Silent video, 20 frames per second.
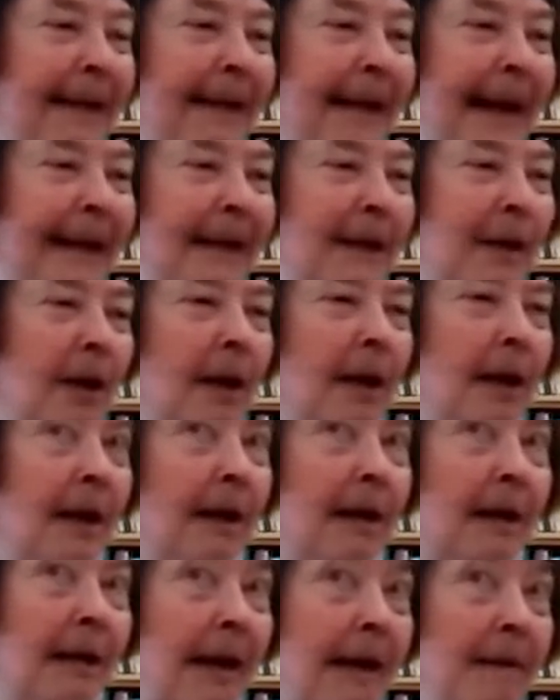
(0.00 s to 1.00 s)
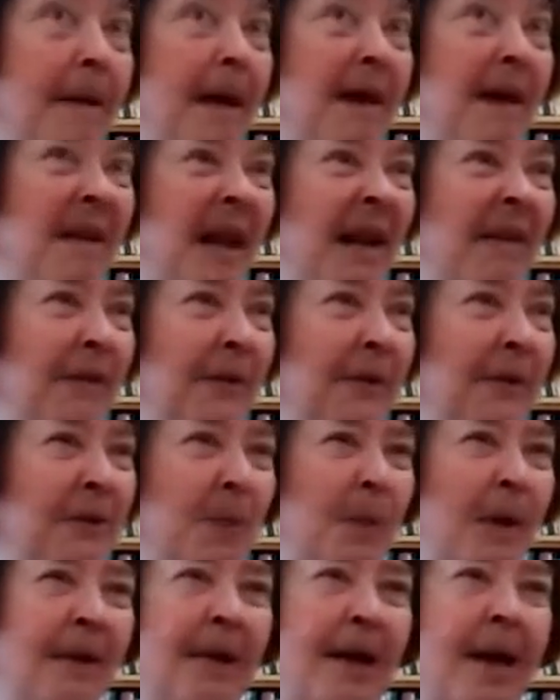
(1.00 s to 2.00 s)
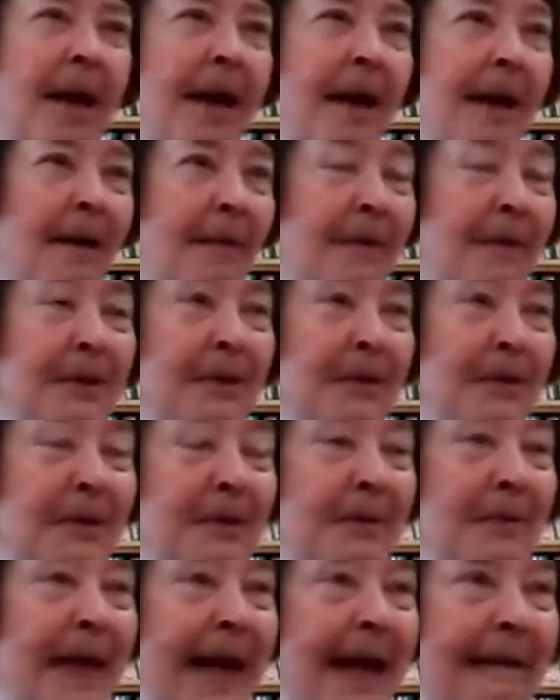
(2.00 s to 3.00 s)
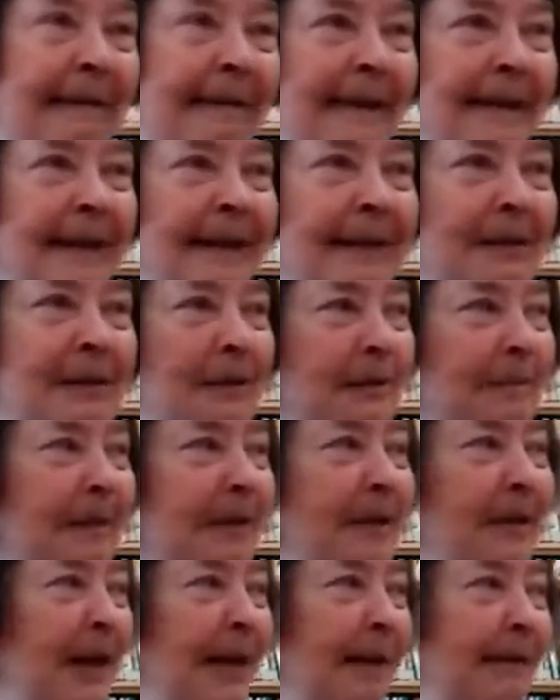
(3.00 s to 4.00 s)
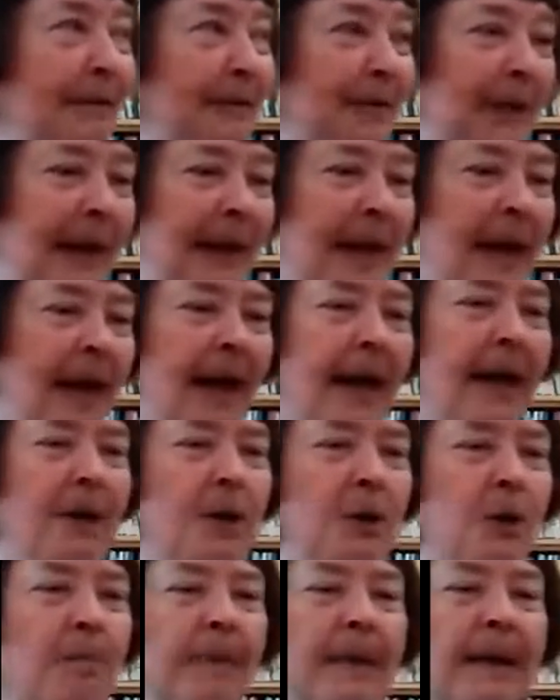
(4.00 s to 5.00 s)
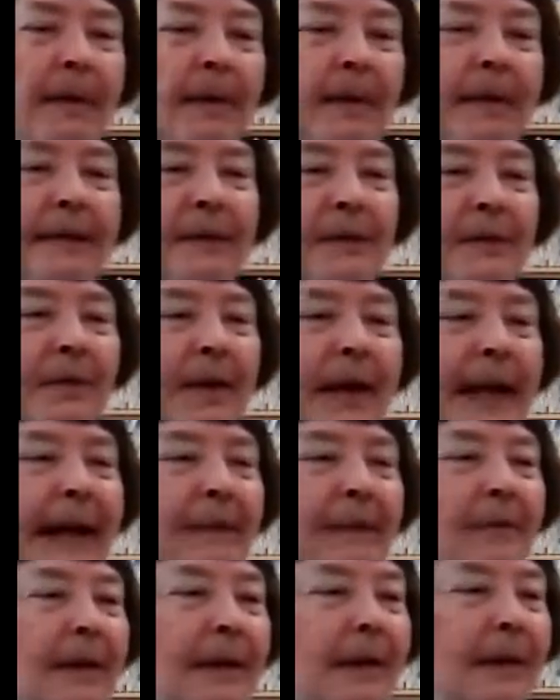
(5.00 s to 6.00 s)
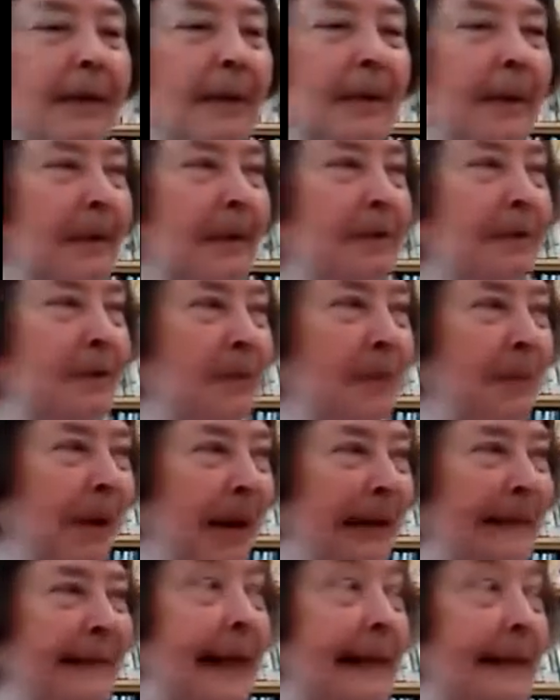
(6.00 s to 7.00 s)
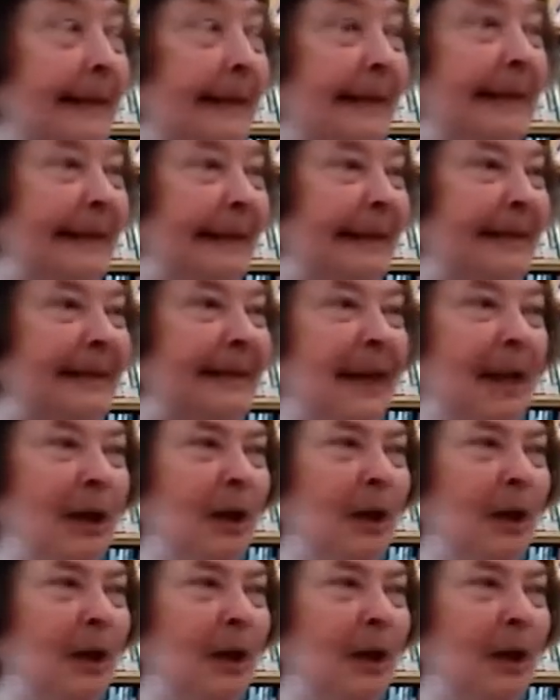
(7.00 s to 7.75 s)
Like climb Mount Everest? Why the hell would you do that? That takes so much energy, and you're barely surviving, you know, energy wise as it is.